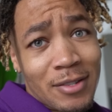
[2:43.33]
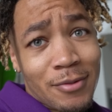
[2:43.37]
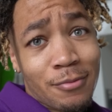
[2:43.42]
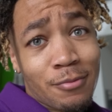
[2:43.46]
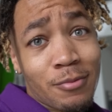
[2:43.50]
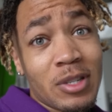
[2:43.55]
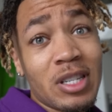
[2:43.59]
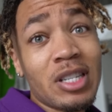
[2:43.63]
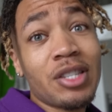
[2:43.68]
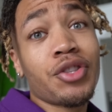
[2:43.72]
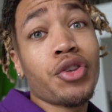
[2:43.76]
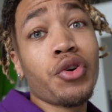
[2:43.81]

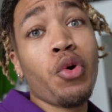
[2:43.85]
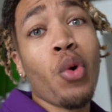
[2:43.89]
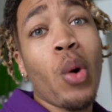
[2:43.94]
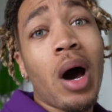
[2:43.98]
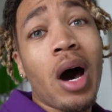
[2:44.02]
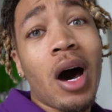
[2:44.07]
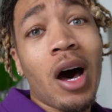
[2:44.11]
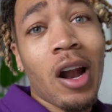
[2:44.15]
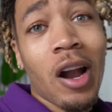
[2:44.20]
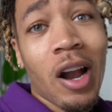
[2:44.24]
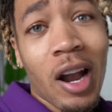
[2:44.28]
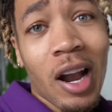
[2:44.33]
We threw
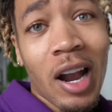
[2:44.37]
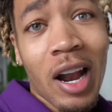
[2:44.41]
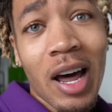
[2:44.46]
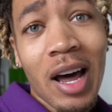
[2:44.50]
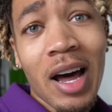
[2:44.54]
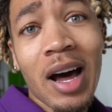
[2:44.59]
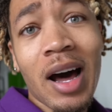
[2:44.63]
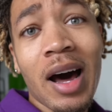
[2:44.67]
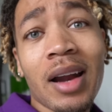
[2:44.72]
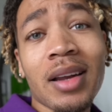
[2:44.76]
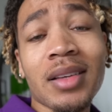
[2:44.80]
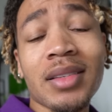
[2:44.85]
a
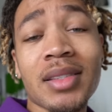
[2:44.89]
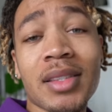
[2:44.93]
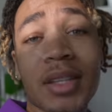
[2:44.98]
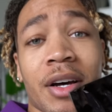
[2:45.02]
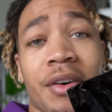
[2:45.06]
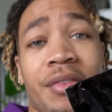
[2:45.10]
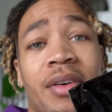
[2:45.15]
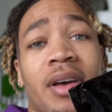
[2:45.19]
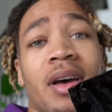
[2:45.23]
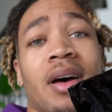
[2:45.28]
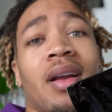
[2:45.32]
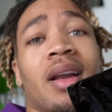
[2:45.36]
lot of
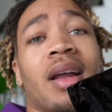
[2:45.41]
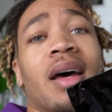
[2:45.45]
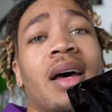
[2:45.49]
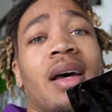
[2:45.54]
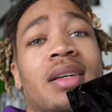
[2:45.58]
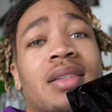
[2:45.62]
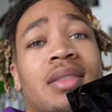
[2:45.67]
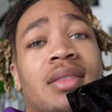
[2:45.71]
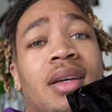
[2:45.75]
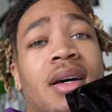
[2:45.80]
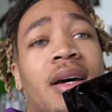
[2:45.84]
stuff out last